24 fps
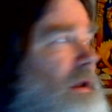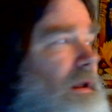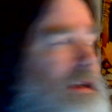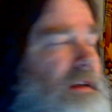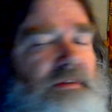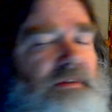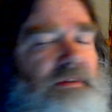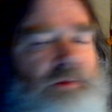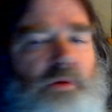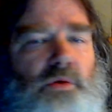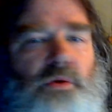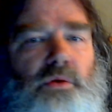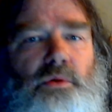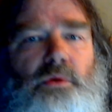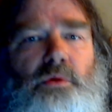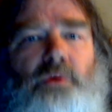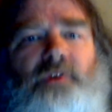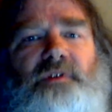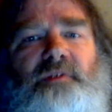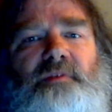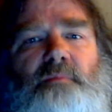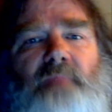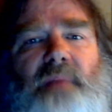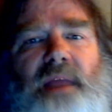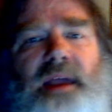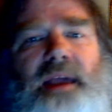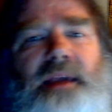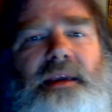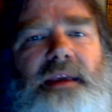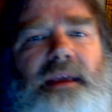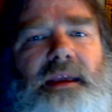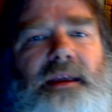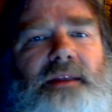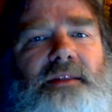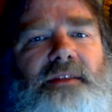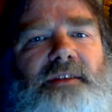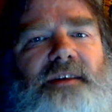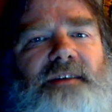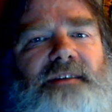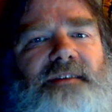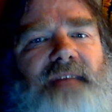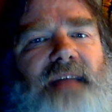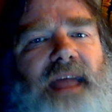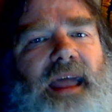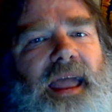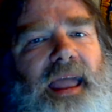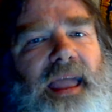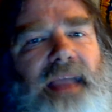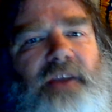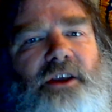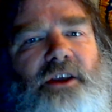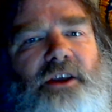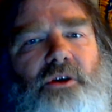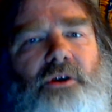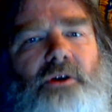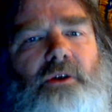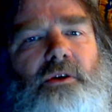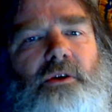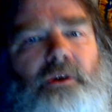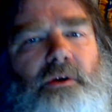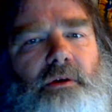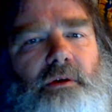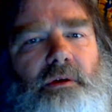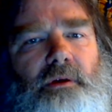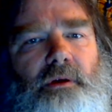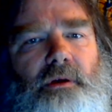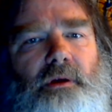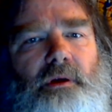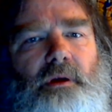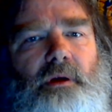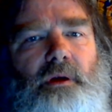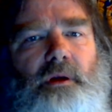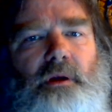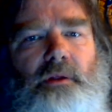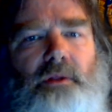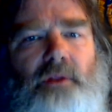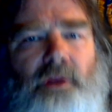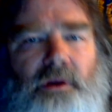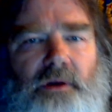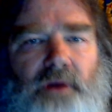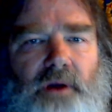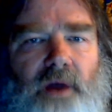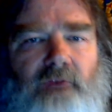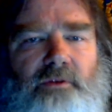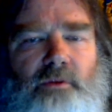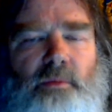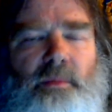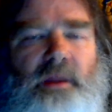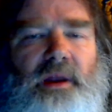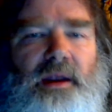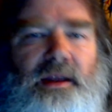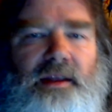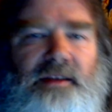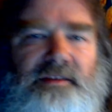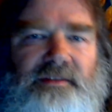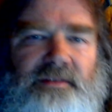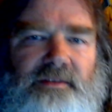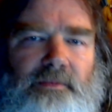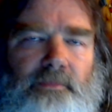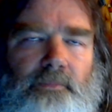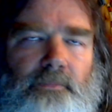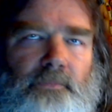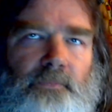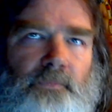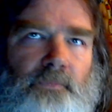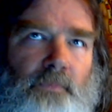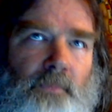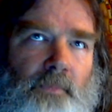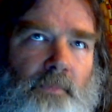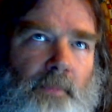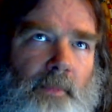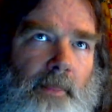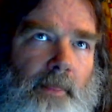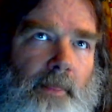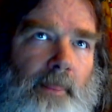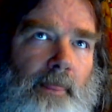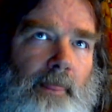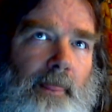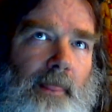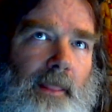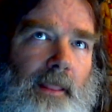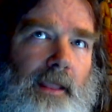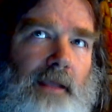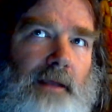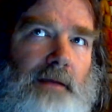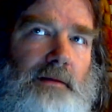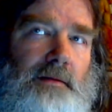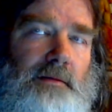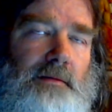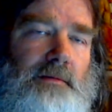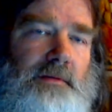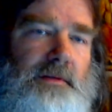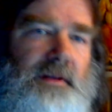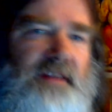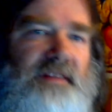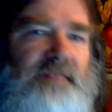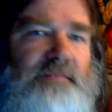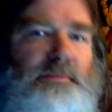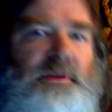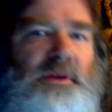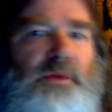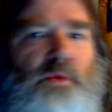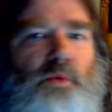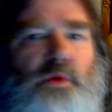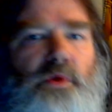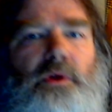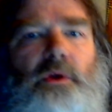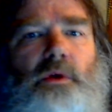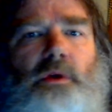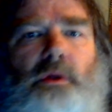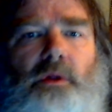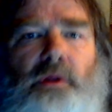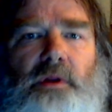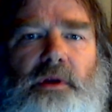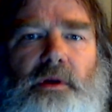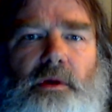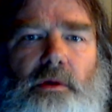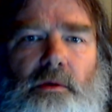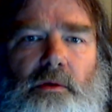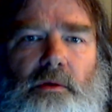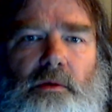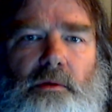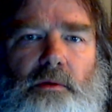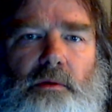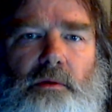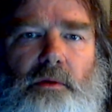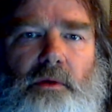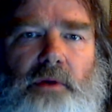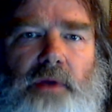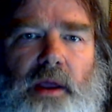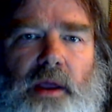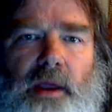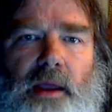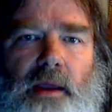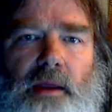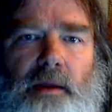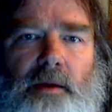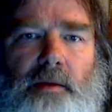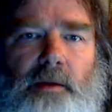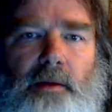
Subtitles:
is who's making this anger. The government is, let's be real clear, okay?